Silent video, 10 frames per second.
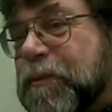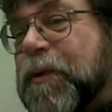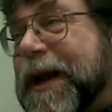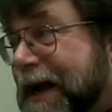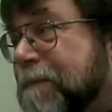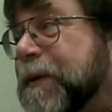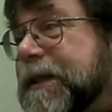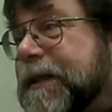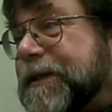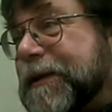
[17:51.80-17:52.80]
what
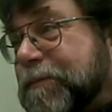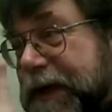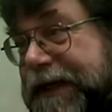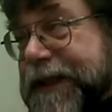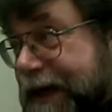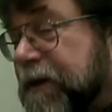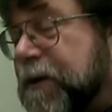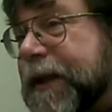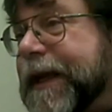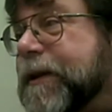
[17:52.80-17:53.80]
happens is I sent out a
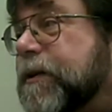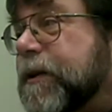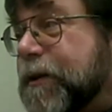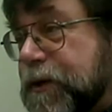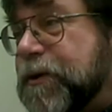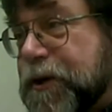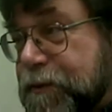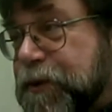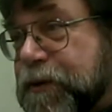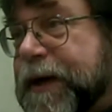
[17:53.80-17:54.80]
link to the
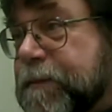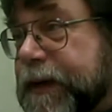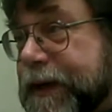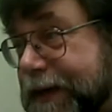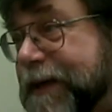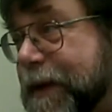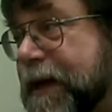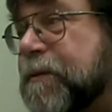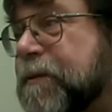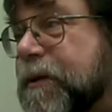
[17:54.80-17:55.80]
YouTube stream in
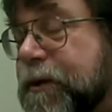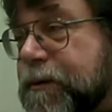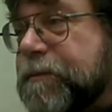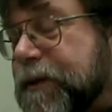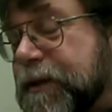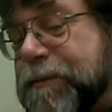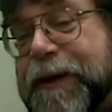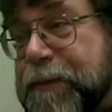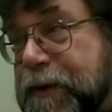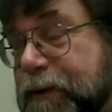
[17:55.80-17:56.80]
email to
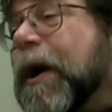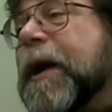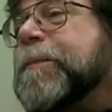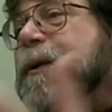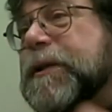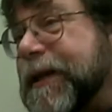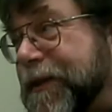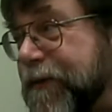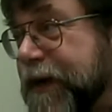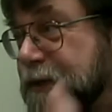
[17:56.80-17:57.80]
people. Well, I posted it on
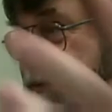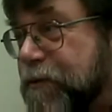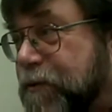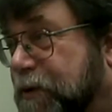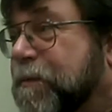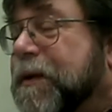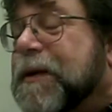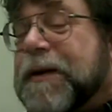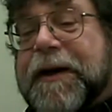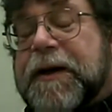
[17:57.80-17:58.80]
the Facebook group,
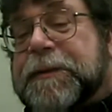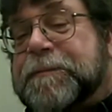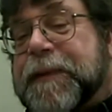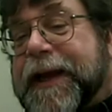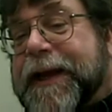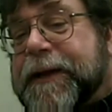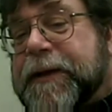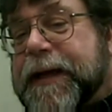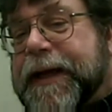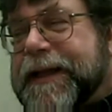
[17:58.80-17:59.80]

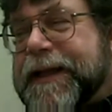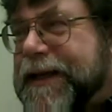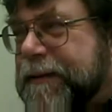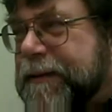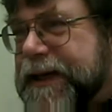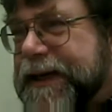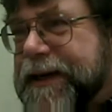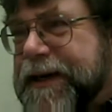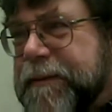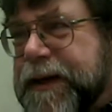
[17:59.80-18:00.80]
and I sent it
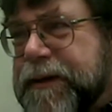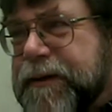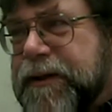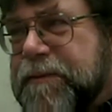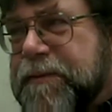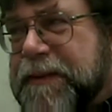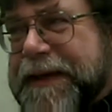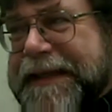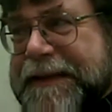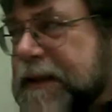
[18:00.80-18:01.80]
in email too,
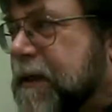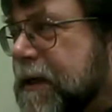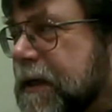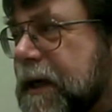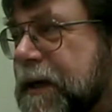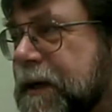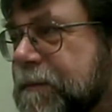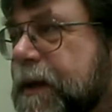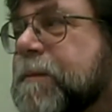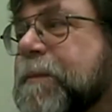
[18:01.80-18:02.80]
maybe not.
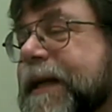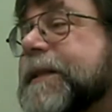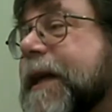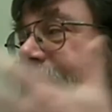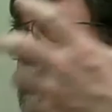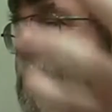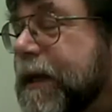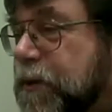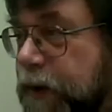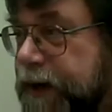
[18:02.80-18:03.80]
But it's on
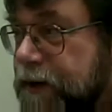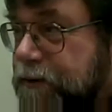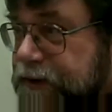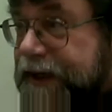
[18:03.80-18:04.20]
the Oswego